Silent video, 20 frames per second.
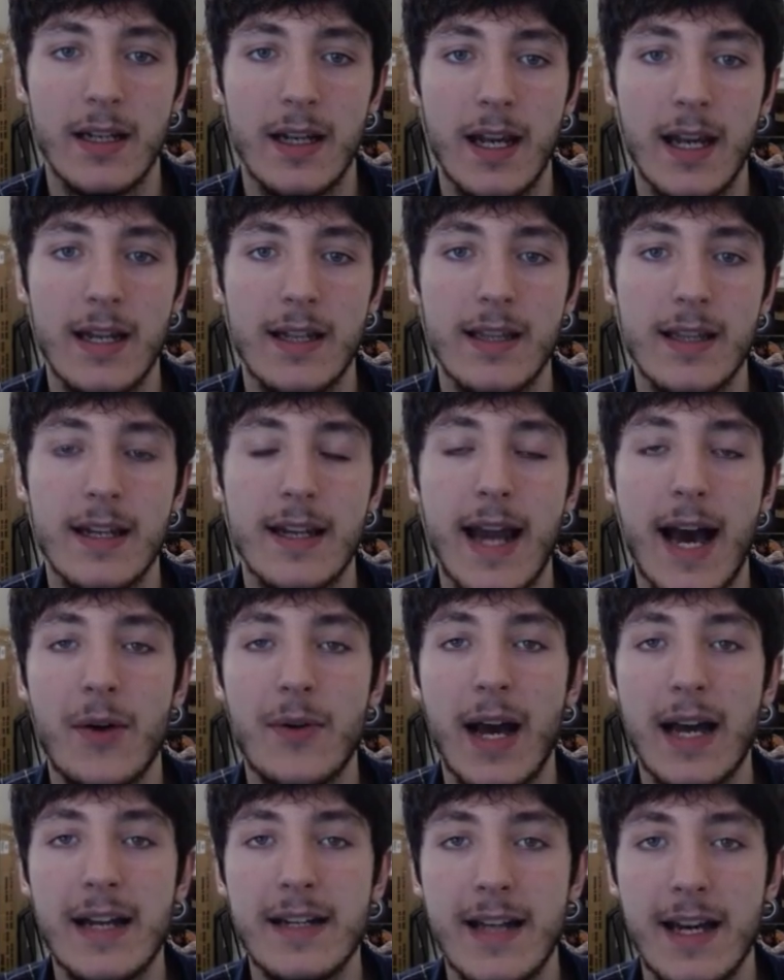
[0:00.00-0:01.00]
and the noun
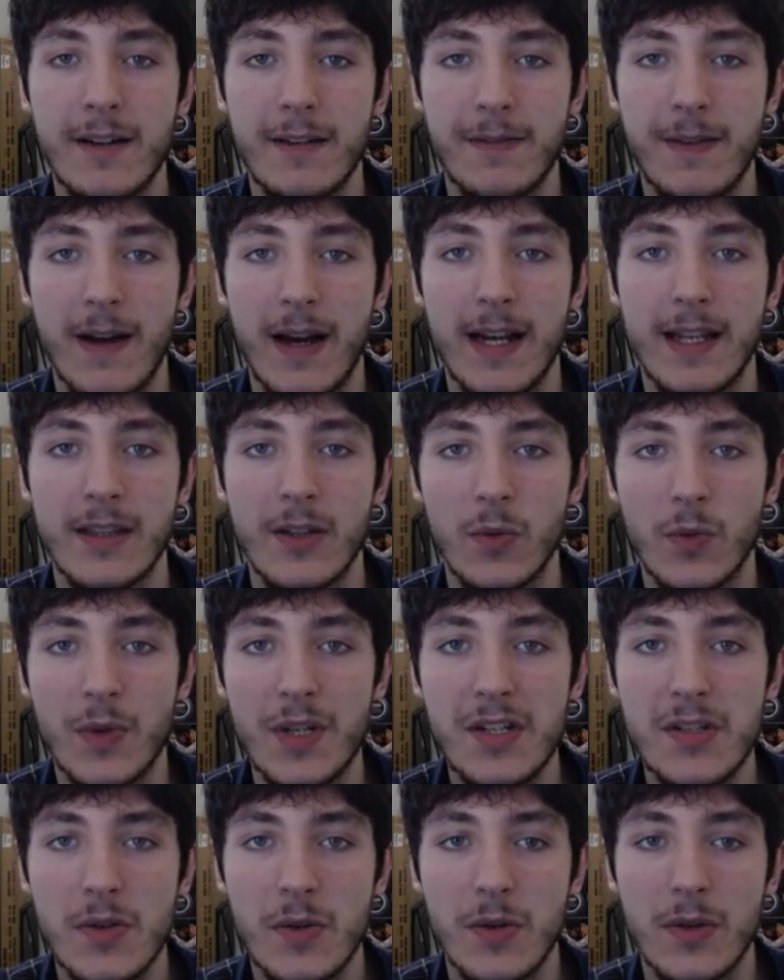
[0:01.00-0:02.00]
identifying the
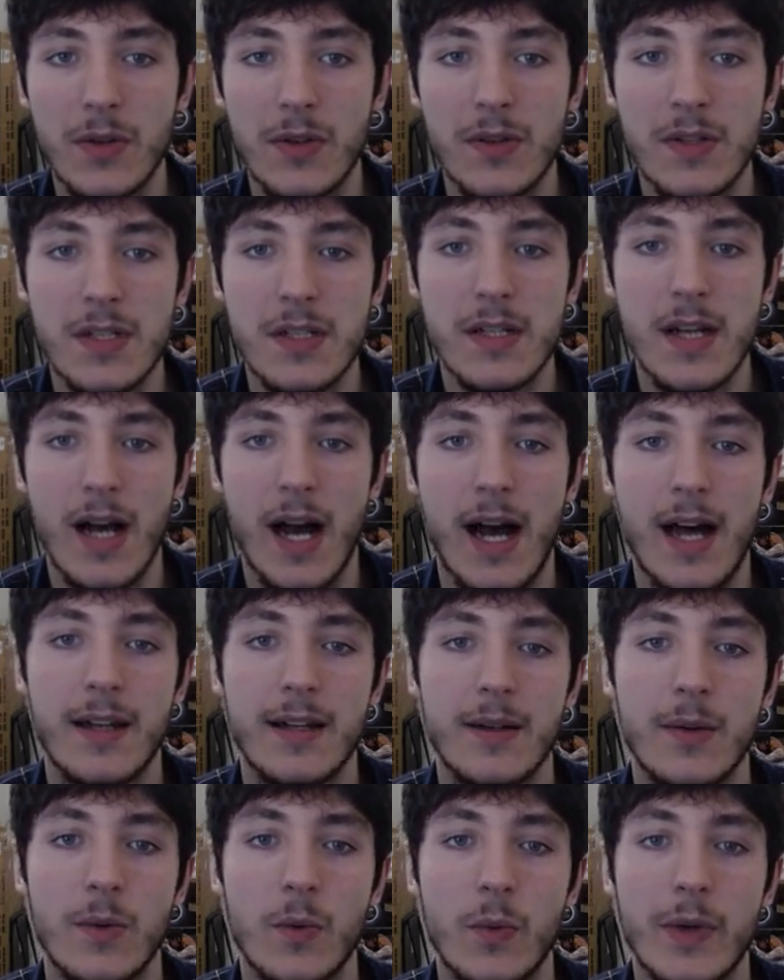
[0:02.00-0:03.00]
resource
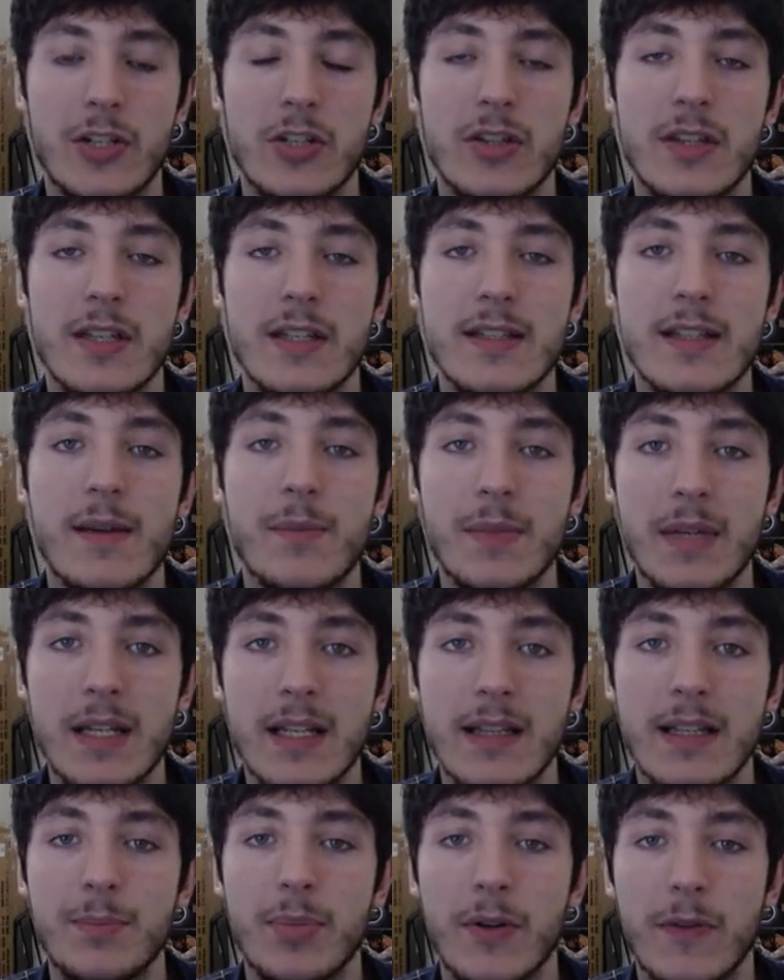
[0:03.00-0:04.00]
on which the
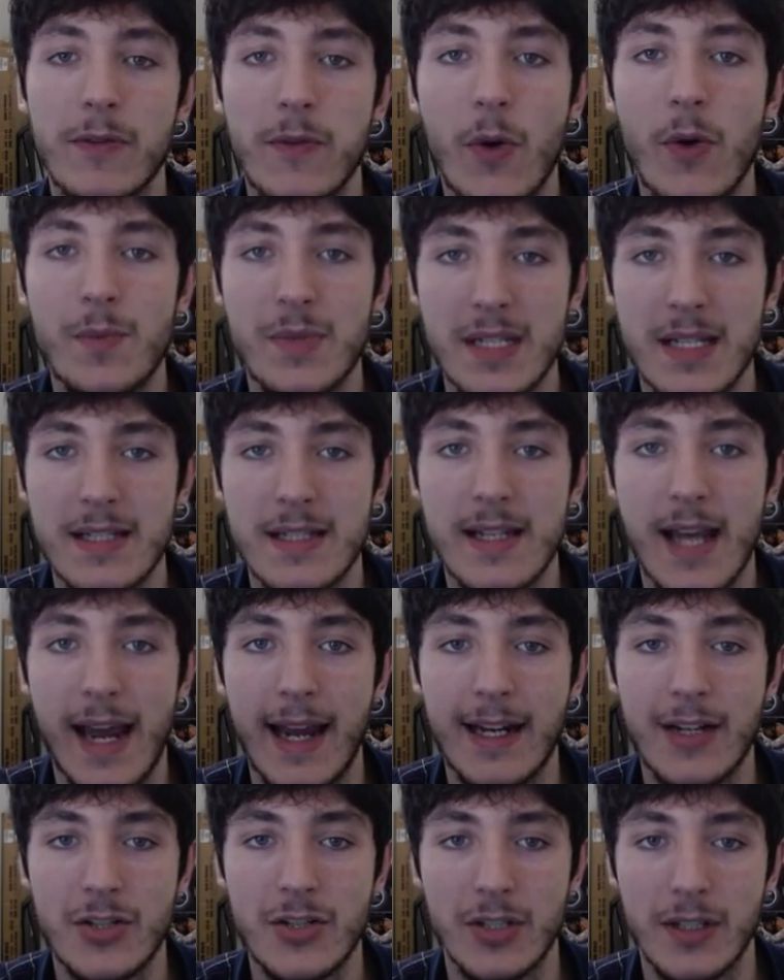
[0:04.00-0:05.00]
CMDlet performs its
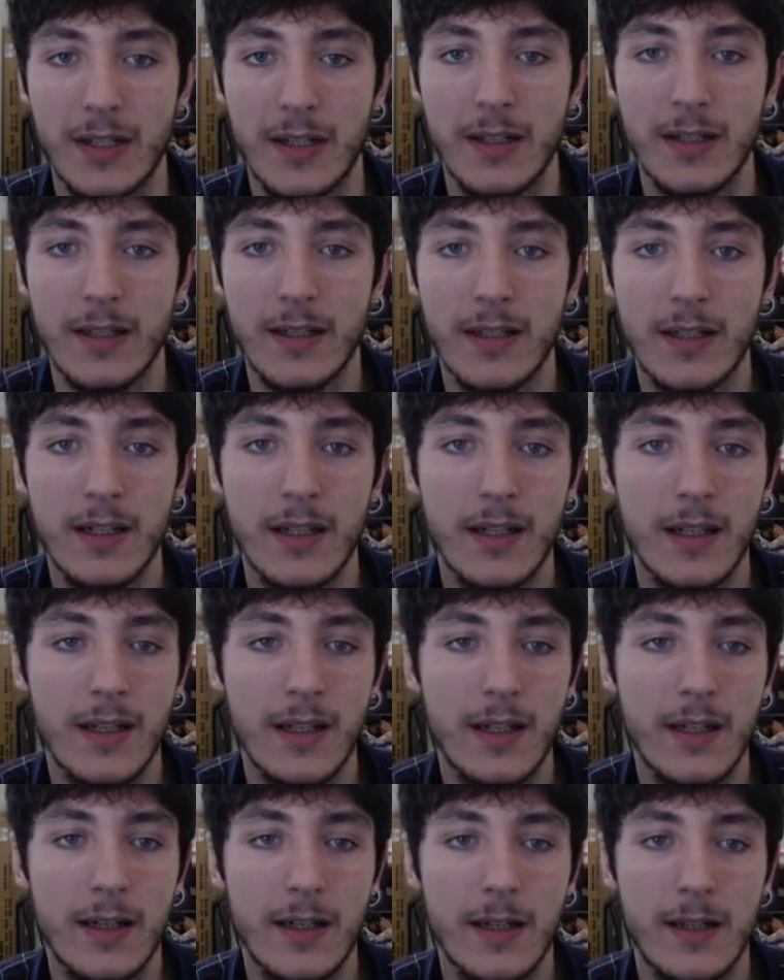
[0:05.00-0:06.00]
action.
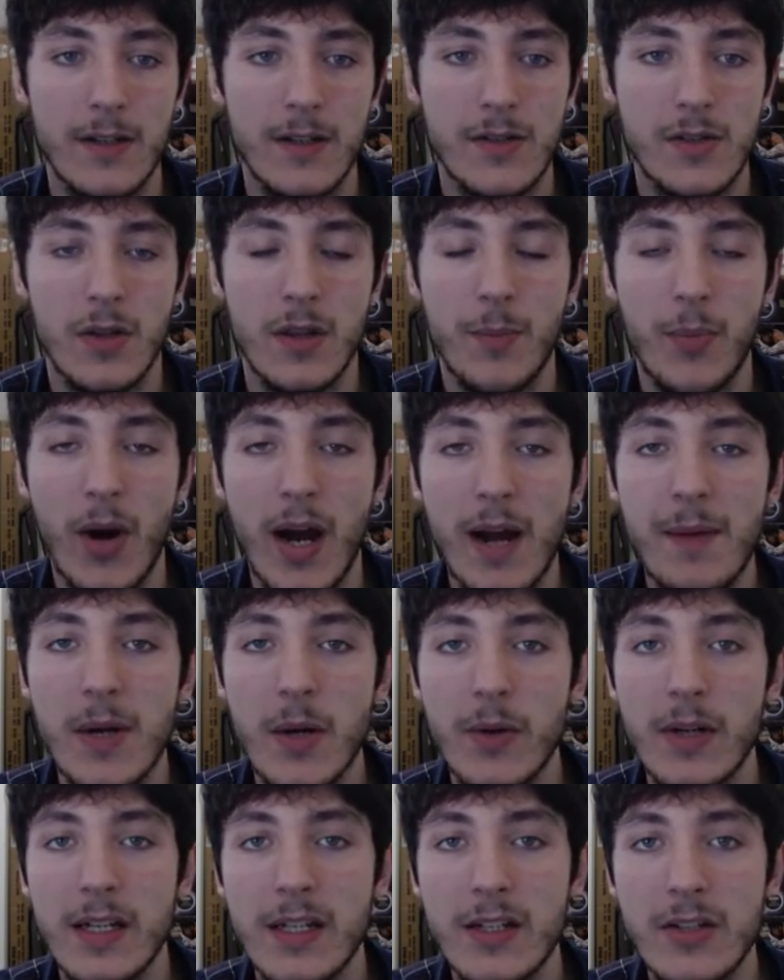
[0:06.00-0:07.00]
So the
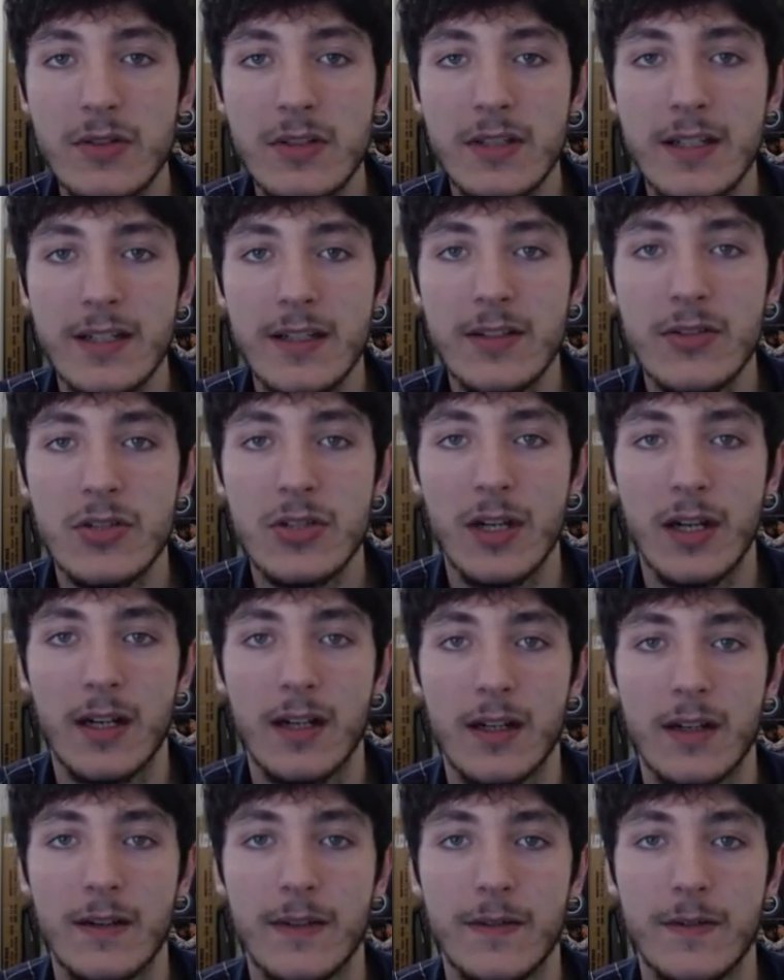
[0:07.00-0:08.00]
primary usage
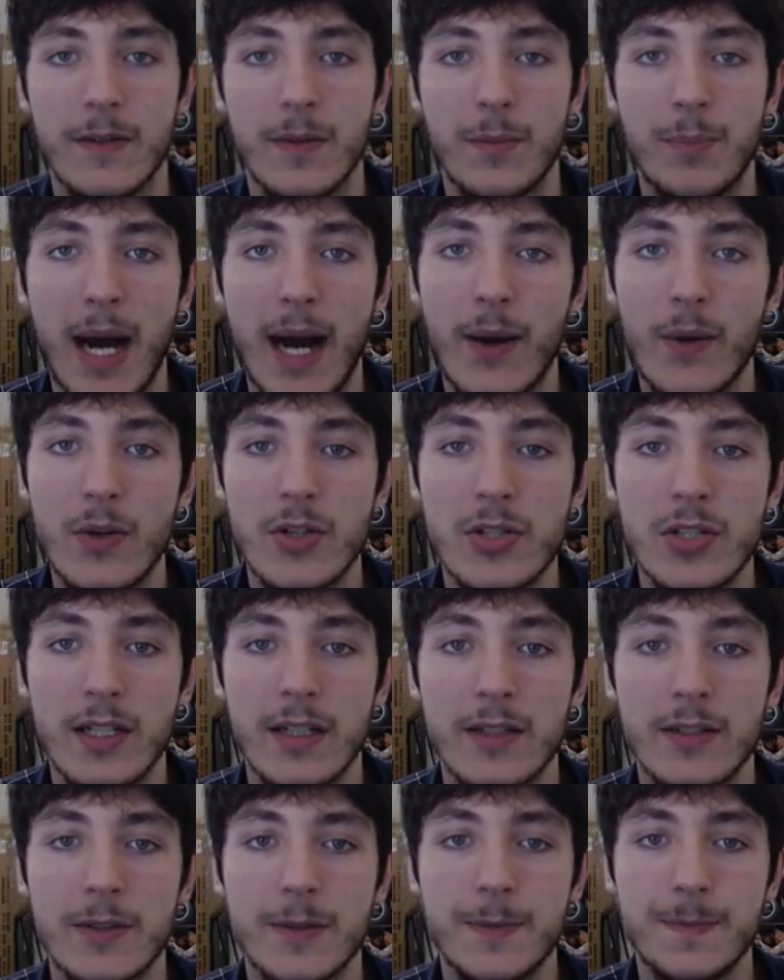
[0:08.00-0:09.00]
of
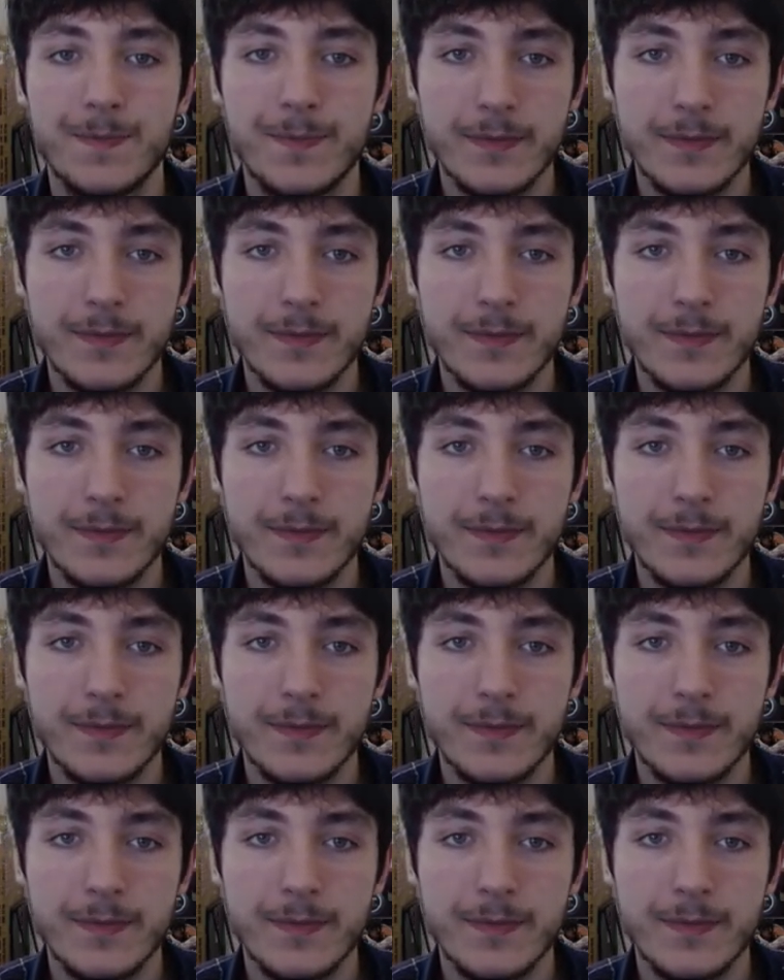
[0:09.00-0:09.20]
PowerShell